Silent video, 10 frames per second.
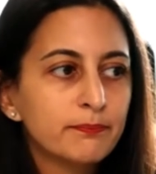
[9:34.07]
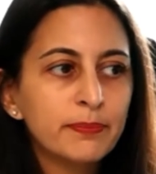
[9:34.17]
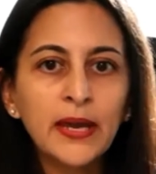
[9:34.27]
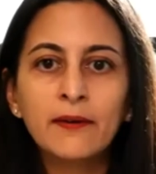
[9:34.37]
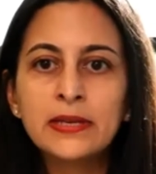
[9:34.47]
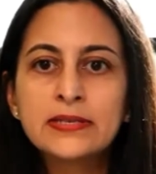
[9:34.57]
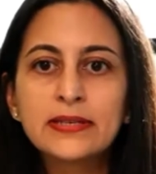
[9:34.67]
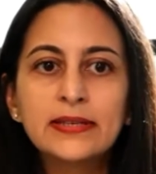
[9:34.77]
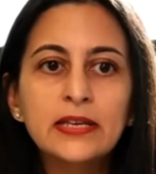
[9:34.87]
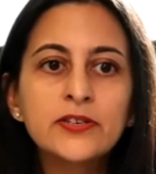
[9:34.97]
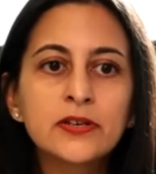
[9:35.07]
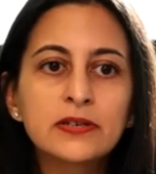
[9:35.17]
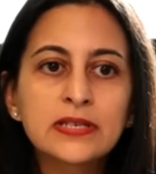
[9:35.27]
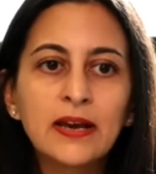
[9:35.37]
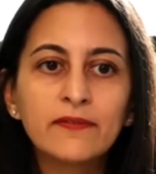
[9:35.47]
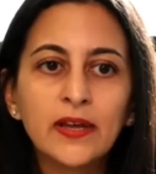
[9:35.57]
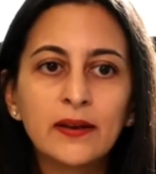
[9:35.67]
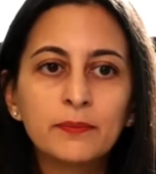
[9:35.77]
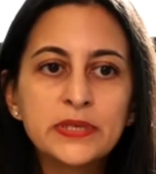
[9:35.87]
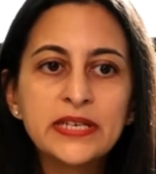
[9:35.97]
parents and teachers have
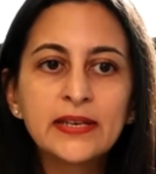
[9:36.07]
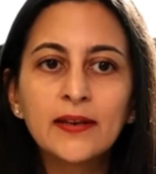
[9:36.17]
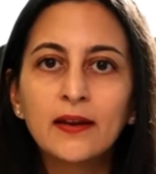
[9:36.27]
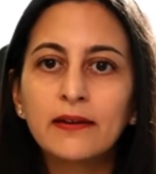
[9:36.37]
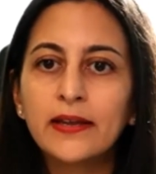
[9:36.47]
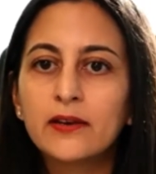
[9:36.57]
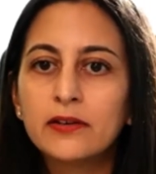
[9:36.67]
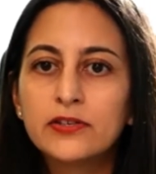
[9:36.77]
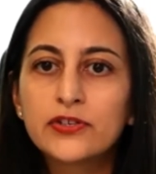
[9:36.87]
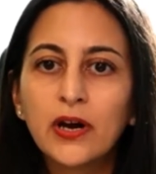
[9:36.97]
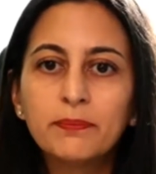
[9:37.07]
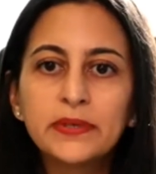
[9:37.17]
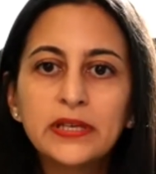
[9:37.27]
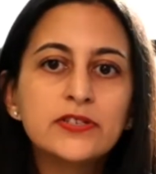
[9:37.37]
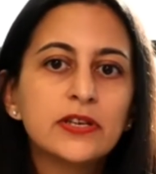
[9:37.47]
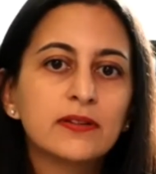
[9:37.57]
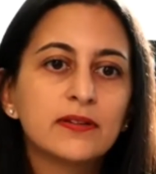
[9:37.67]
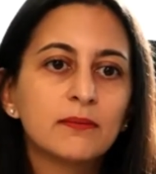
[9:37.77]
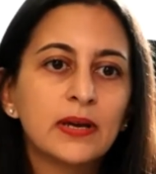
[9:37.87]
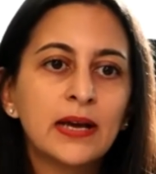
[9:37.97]
done particularly a good job teaching them